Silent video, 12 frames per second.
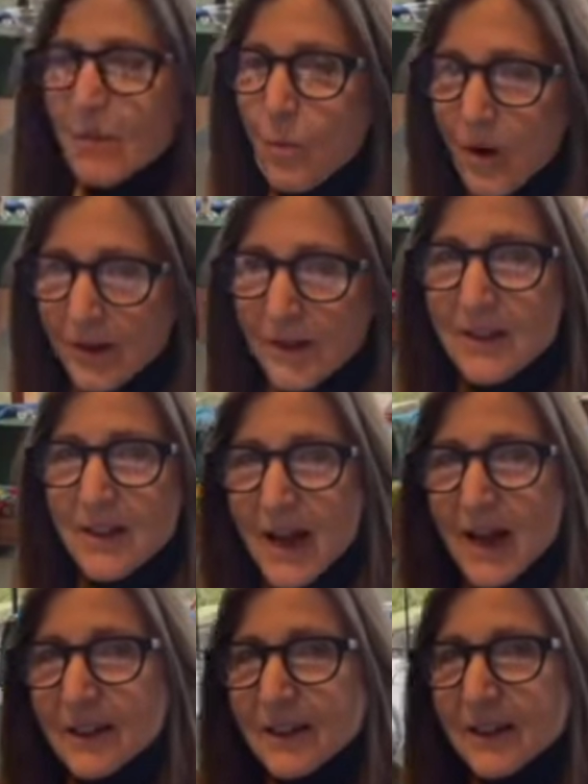wanted
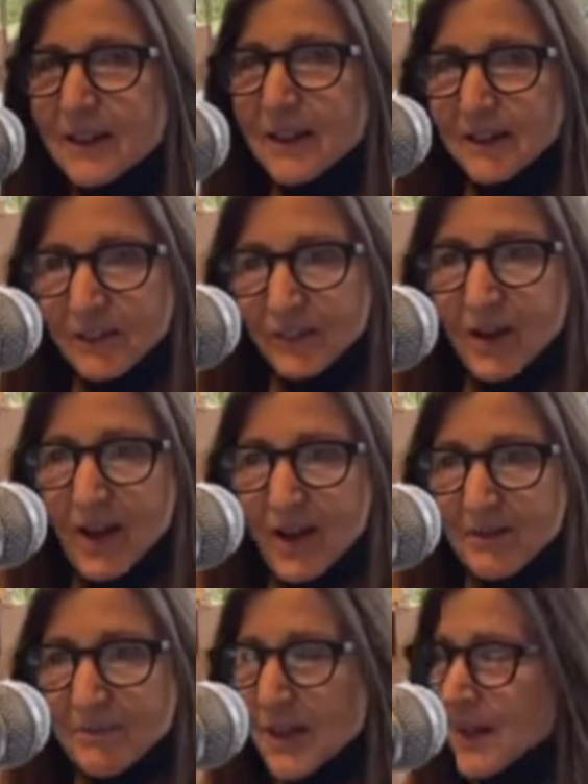that in his
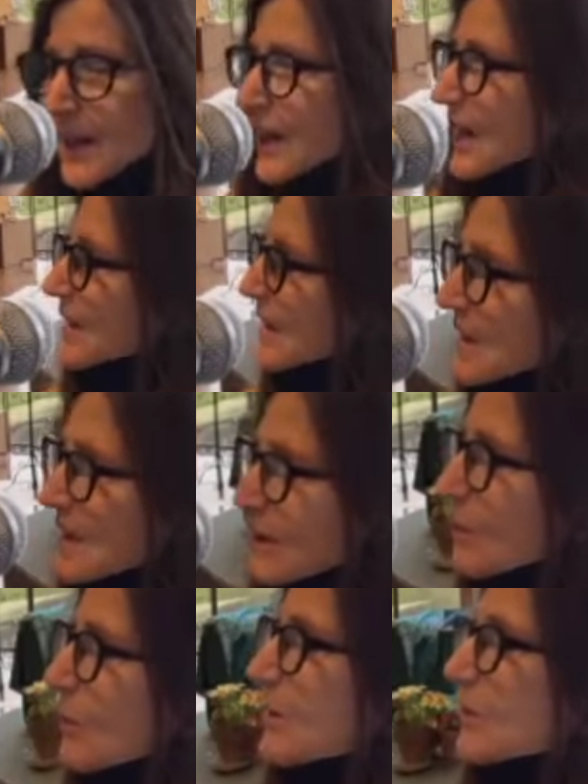time. And he
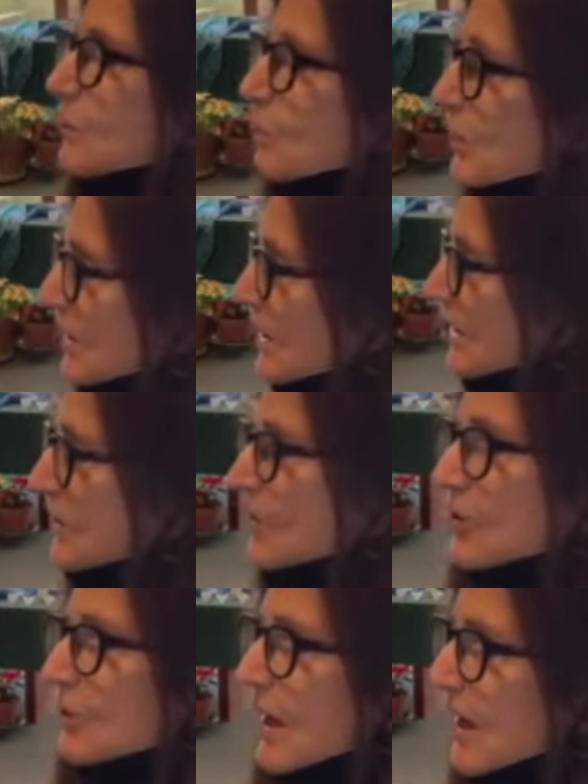was willing to
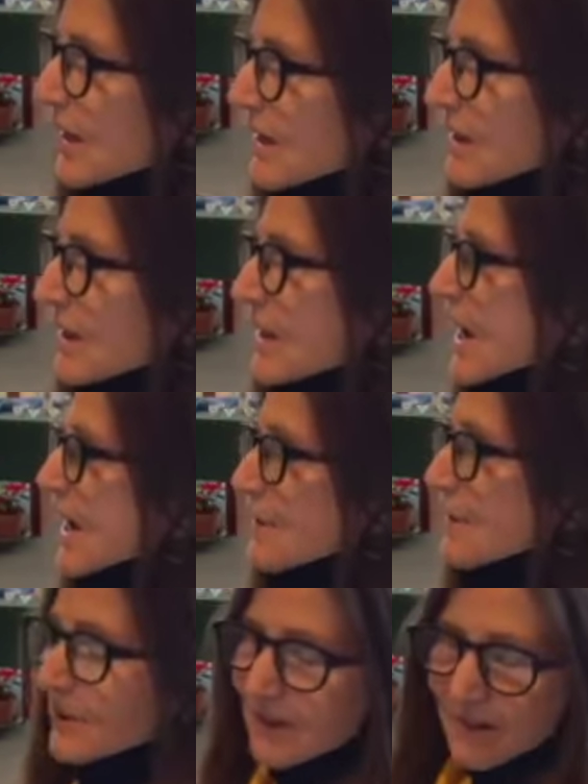do anything. I
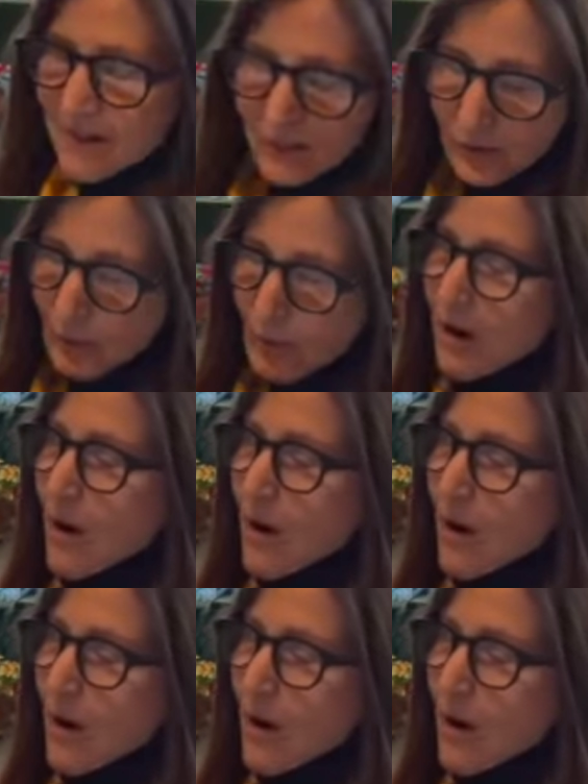believe he tore